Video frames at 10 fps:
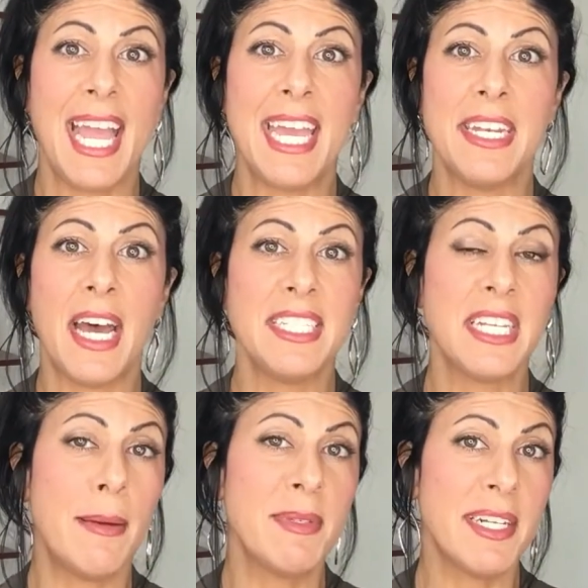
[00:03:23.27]
And 9
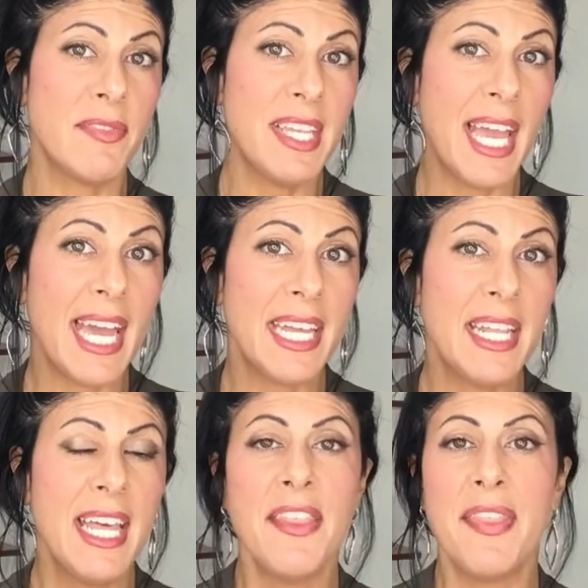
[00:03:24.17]
times out of
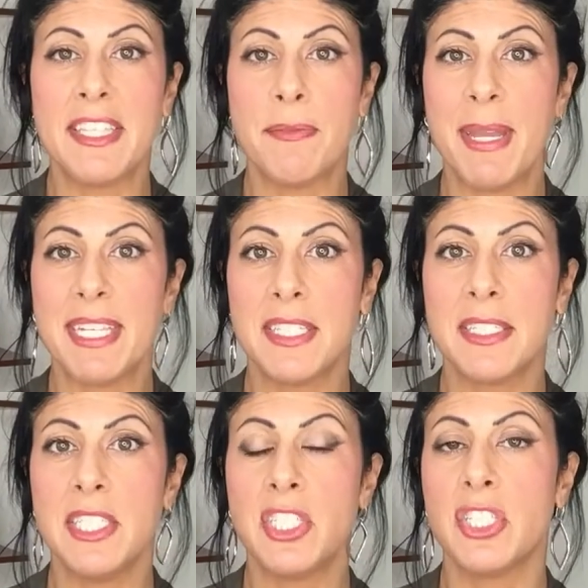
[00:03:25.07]
10, that's
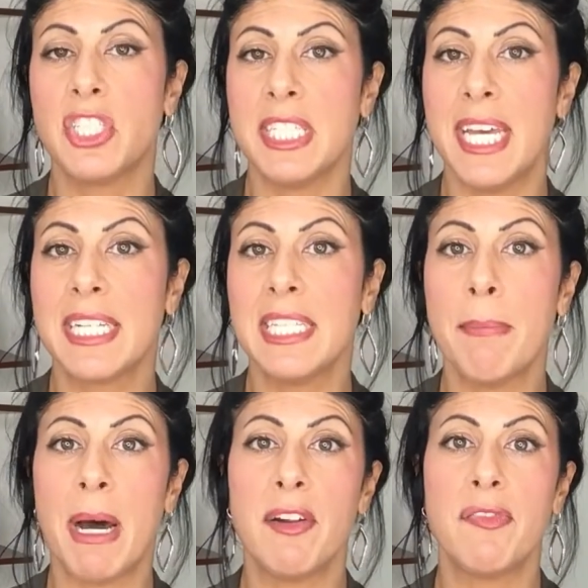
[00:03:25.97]
basically just genetically
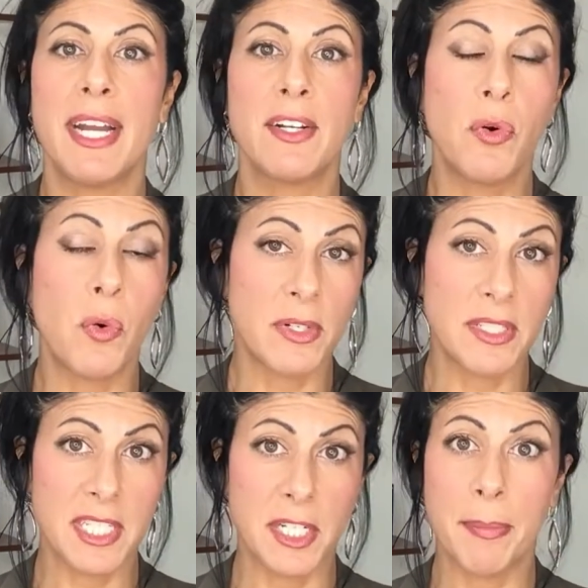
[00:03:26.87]
modified
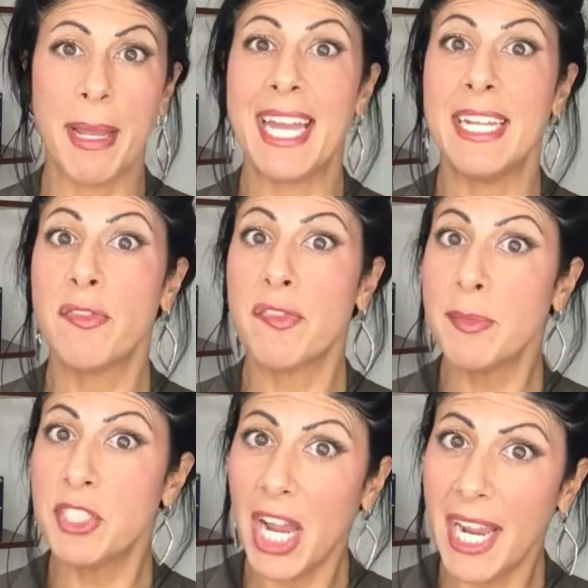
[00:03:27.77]
corn syrup, and
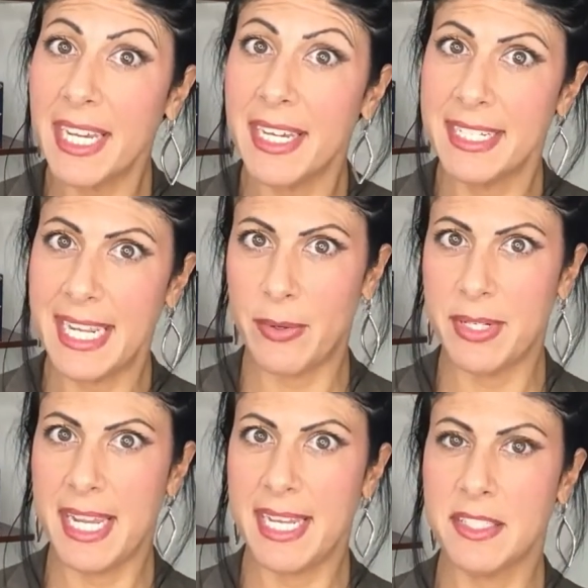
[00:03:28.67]
from China
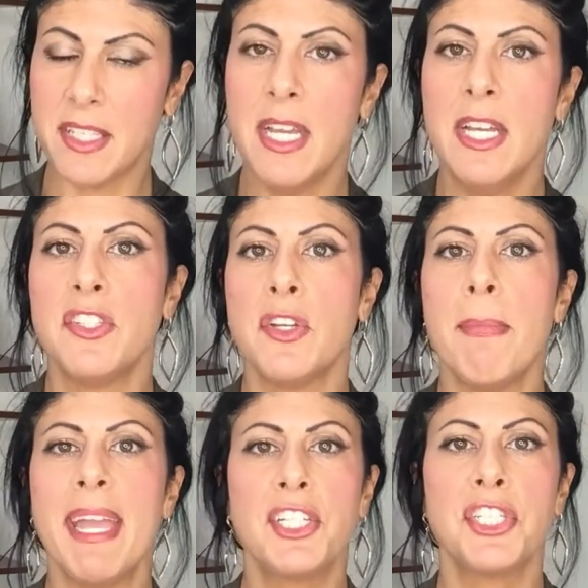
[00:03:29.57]
nowadays. So
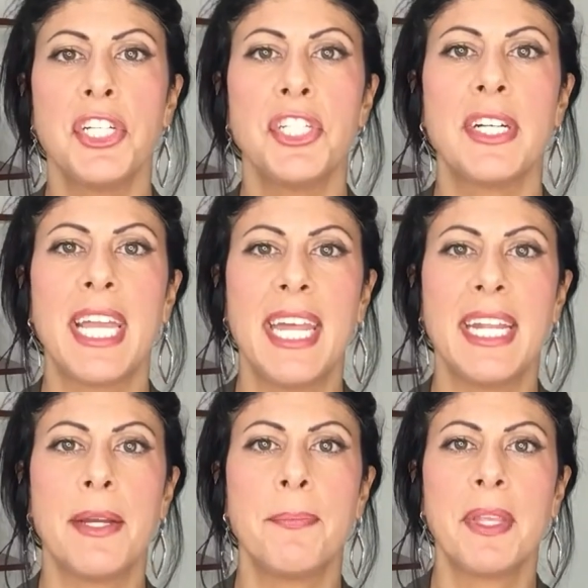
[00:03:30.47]
make sure you're
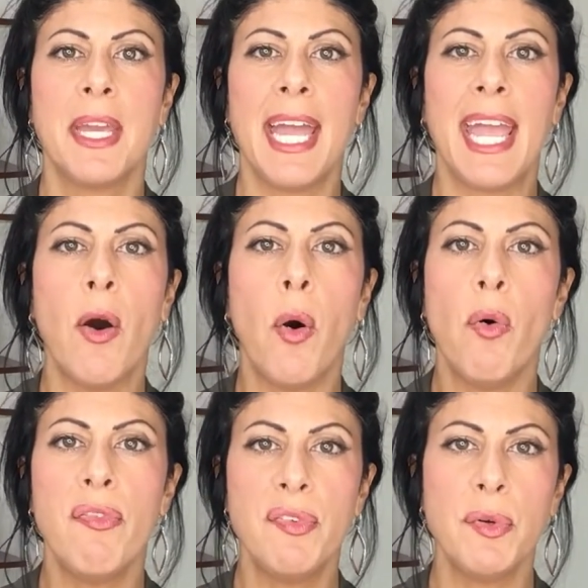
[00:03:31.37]
getting a
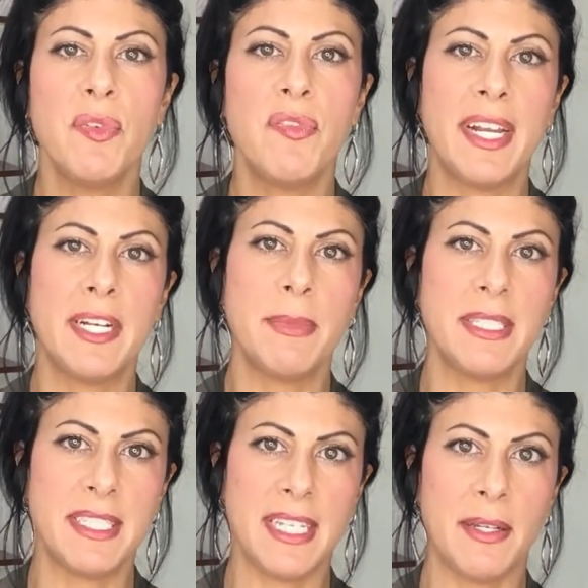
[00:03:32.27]
whole food vitamin
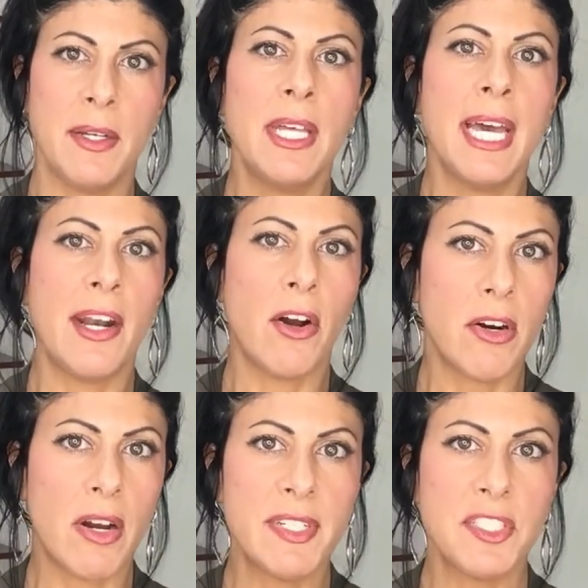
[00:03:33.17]
C. At
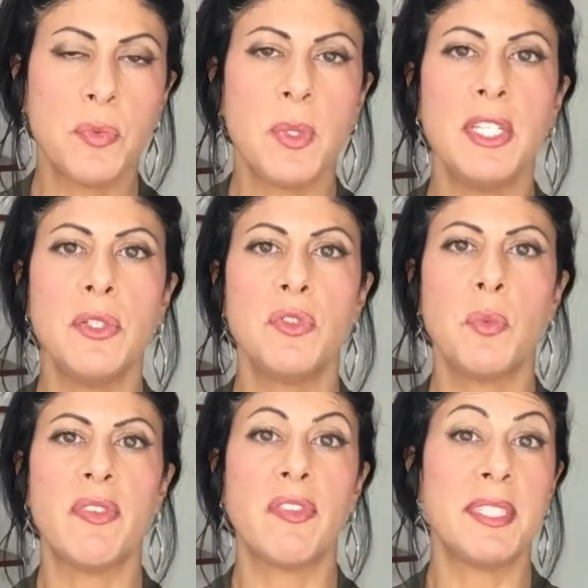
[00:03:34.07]
our office, we use
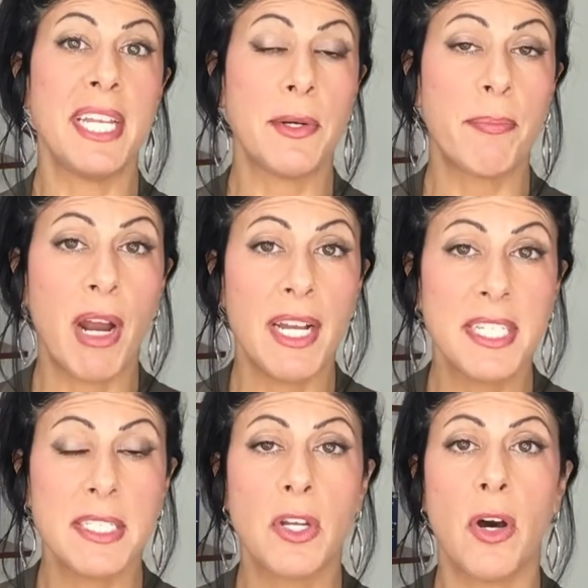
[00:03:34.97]
one from Standard
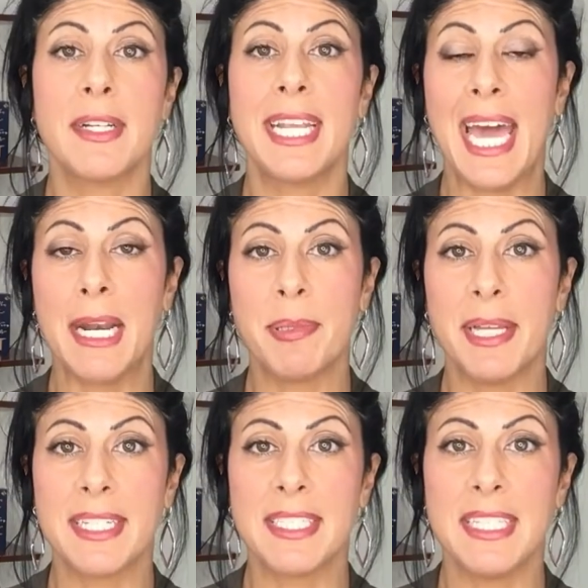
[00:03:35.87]
Process called
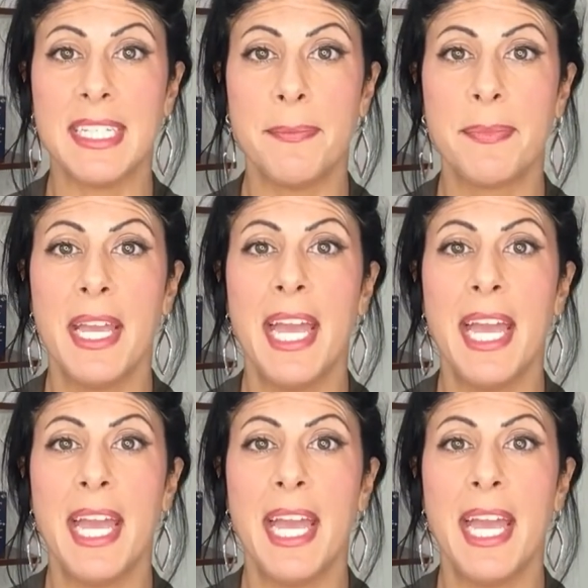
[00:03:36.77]
Cataplex C.